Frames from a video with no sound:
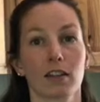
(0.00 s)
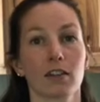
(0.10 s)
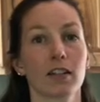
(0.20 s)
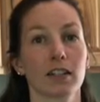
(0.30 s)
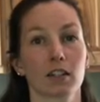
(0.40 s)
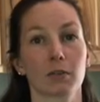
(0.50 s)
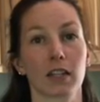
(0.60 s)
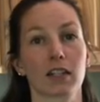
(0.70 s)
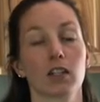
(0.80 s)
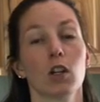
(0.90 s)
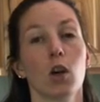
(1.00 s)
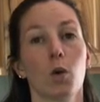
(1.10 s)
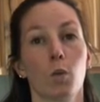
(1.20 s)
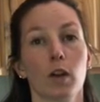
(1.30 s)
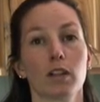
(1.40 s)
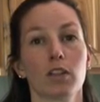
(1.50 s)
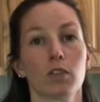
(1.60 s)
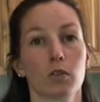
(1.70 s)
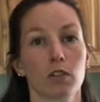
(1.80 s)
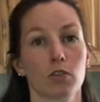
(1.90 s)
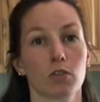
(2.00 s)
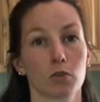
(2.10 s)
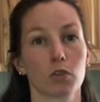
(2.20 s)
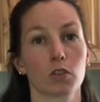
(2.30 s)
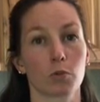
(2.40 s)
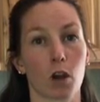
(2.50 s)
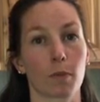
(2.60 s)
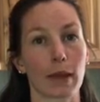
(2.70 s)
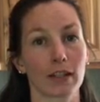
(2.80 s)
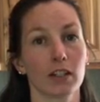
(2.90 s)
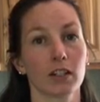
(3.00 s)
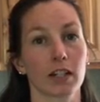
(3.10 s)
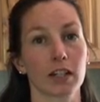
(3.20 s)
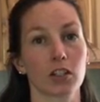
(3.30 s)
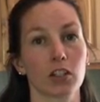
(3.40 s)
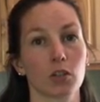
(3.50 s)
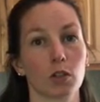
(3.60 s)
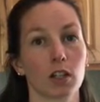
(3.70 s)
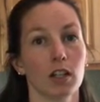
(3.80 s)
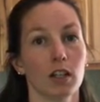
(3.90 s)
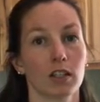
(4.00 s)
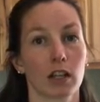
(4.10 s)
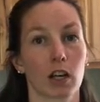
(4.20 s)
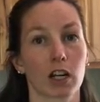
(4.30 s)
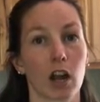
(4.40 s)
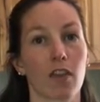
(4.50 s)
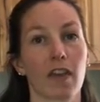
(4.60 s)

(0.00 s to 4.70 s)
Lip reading: under any circumstances, want to introduce the wrong bacteria into your sauerkraut.